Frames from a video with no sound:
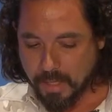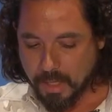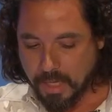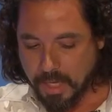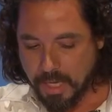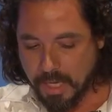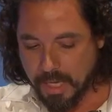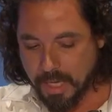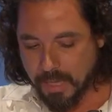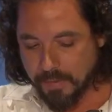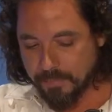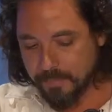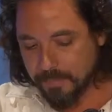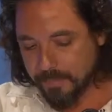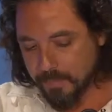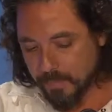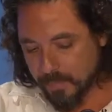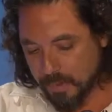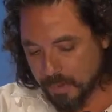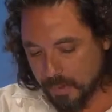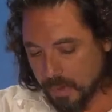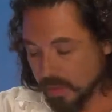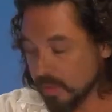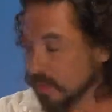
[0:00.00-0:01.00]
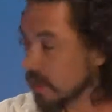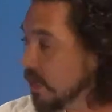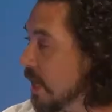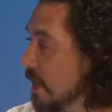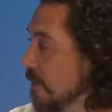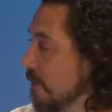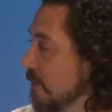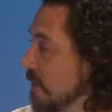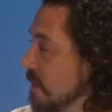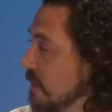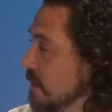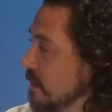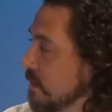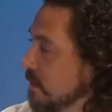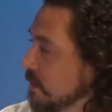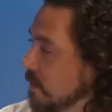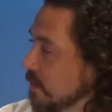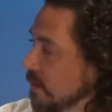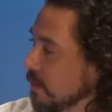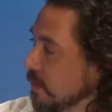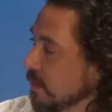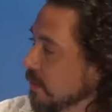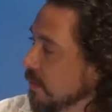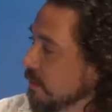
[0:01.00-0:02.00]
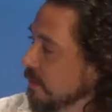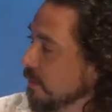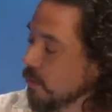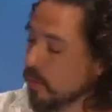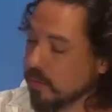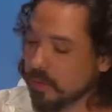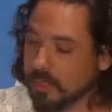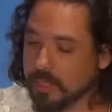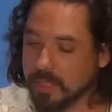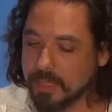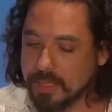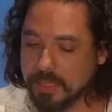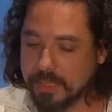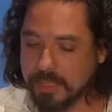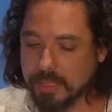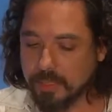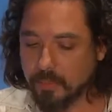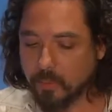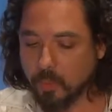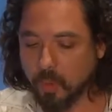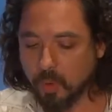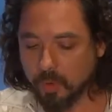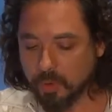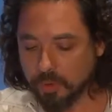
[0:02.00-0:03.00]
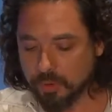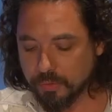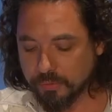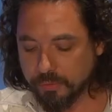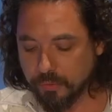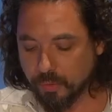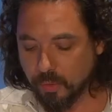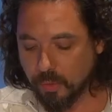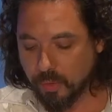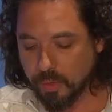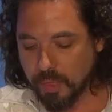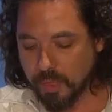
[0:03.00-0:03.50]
Um, on the left, on the floor, you can see a waterfall.